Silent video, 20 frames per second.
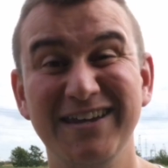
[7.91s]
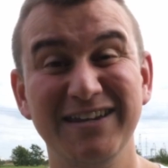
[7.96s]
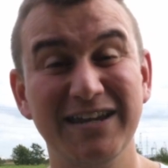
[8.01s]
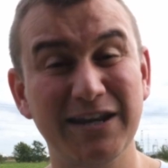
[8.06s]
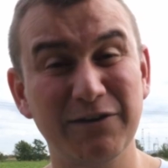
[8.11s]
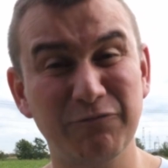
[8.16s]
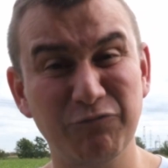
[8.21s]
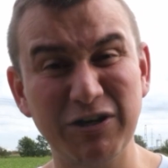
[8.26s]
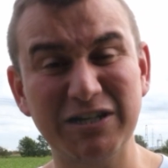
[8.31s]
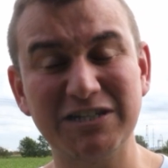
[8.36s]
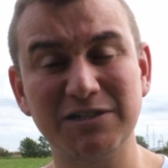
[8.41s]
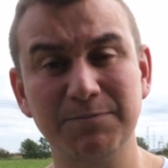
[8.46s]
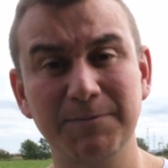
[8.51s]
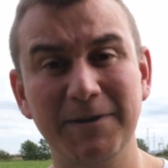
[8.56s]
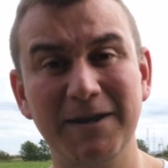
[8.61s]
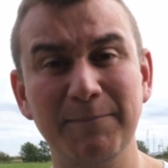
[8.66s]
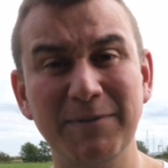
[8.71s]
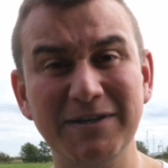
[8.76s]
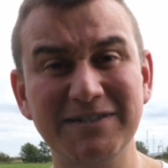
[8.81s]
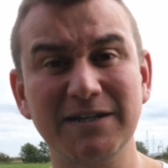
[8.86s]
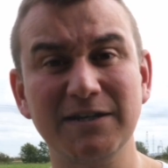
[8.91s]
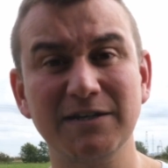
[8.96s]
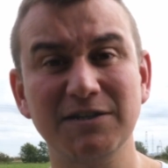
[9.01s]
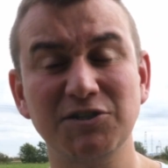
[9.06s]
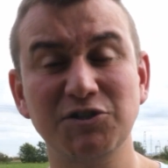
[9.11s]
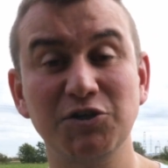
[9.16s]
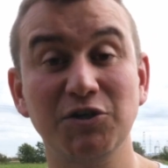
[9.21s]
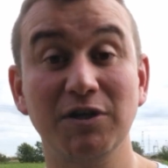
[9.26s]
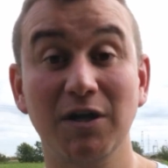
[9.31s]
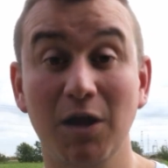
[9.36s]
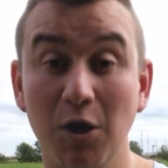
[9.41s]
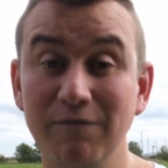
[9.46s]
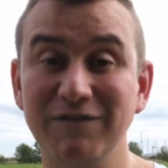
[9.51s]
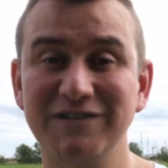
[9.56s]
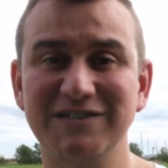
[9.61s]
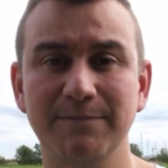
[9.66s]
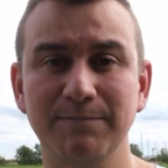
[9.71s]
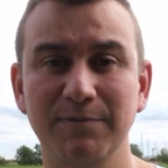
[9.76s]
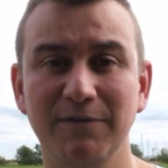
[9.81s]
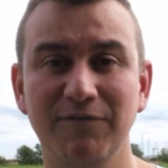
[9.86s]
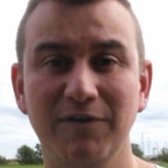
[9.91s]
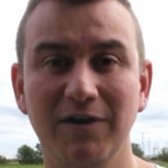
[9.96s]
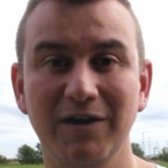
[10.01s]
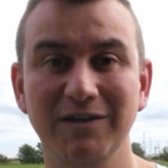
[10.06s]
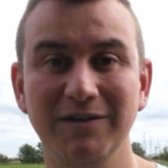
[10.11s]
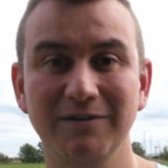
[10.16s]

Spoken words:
yet it risks being misunderstood and oversimplified.